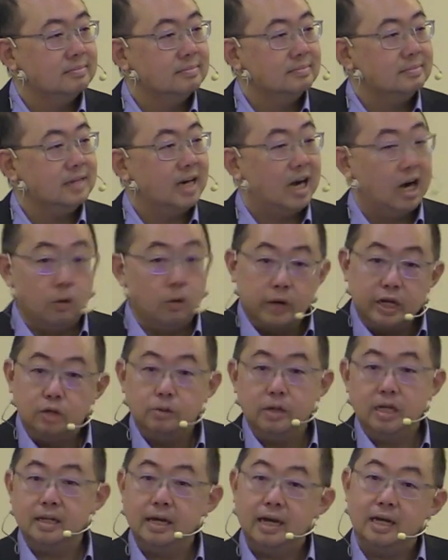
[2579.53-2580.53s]
Are we
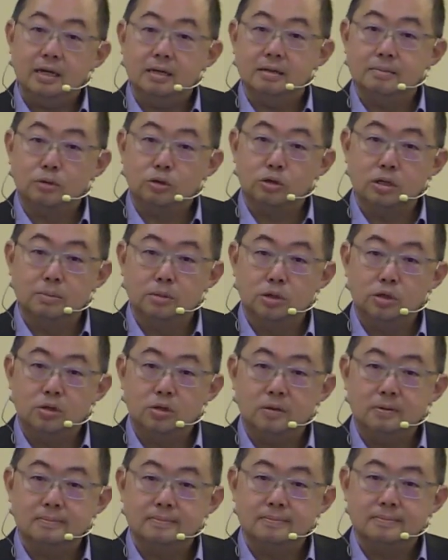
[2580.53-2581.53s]
doing that more and
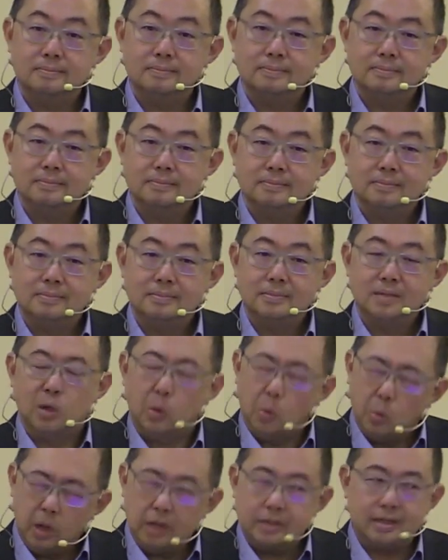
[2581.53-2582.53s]
more?
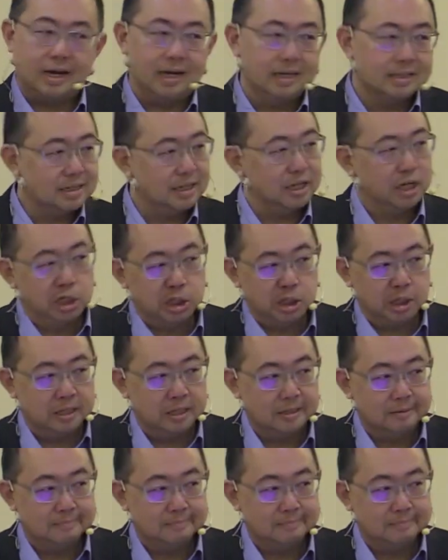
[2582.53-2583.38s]
Worth asking, isn't it?